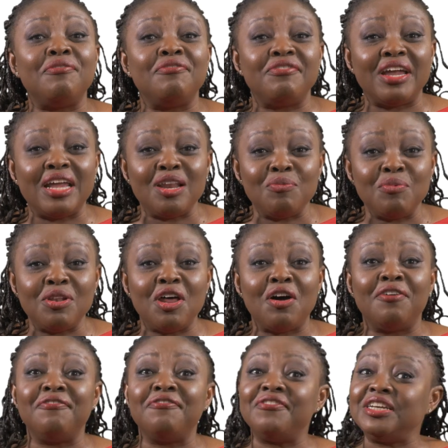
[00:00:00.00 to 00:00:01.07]
available
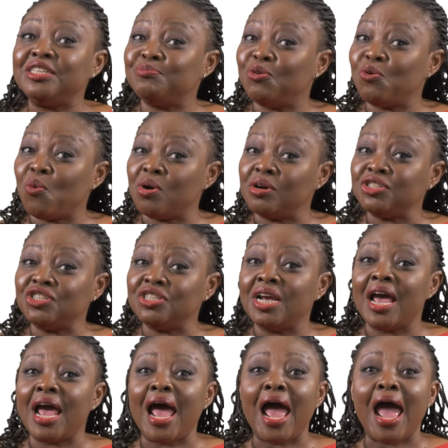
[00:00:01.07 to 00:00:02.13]
on Facebook Watch,
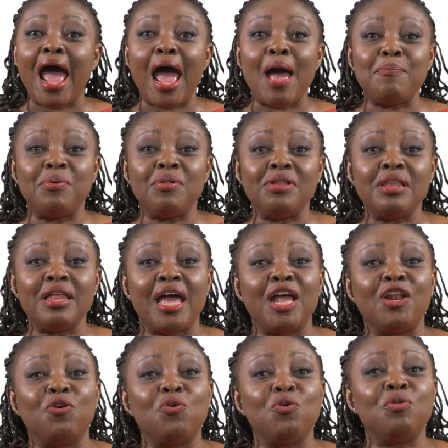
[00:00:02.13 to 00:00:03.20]
Apple
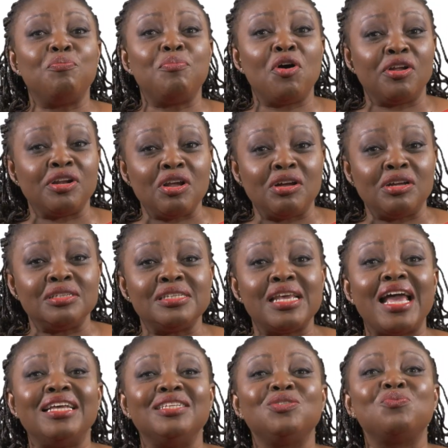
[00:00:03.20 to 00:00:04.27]
and Google
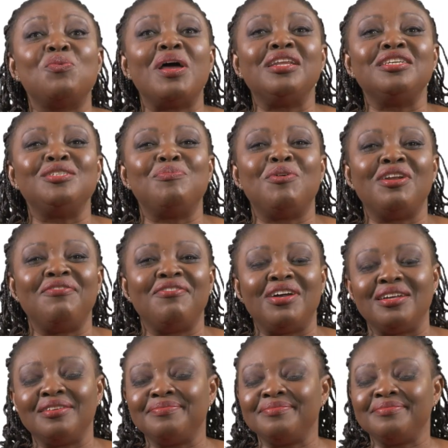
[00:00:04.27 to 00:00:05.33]
Podcasts, as well as
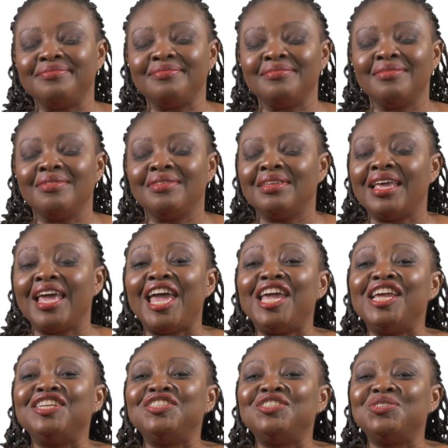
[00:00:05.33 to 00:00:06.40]
Spotify.
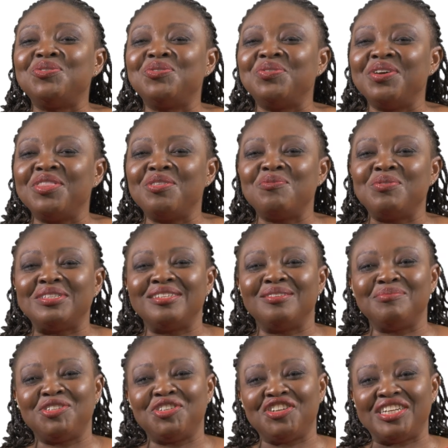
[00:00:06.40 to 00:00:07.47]
Enjoy the
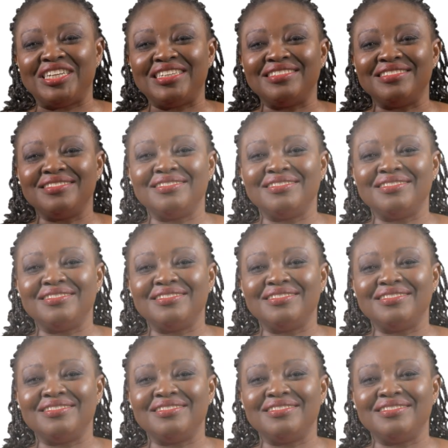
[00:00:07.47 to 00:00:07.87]
wisdom journey.